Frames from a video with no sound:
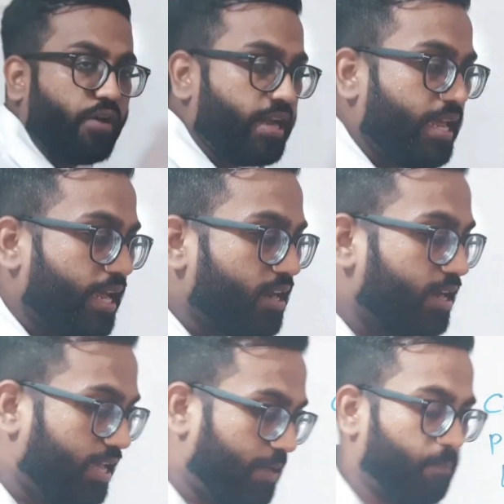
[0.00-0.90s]

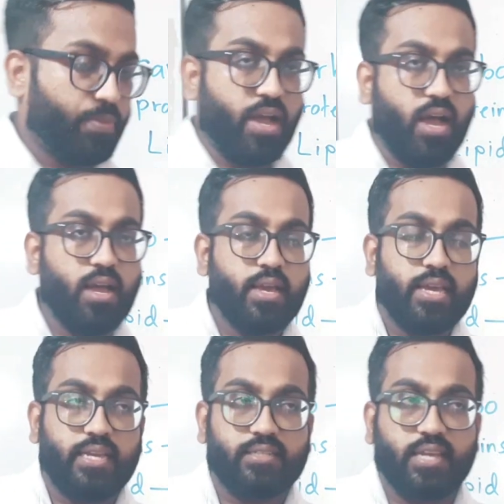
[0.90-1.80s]
DNA?
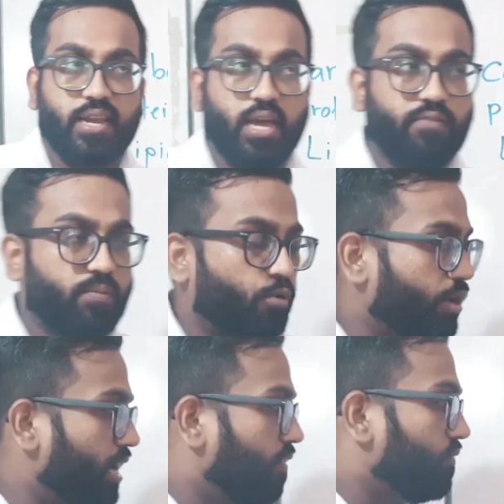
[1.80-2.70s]
Inside our
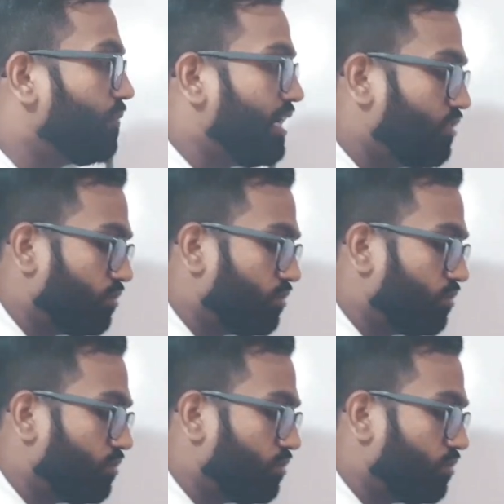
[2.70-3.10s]
body, our major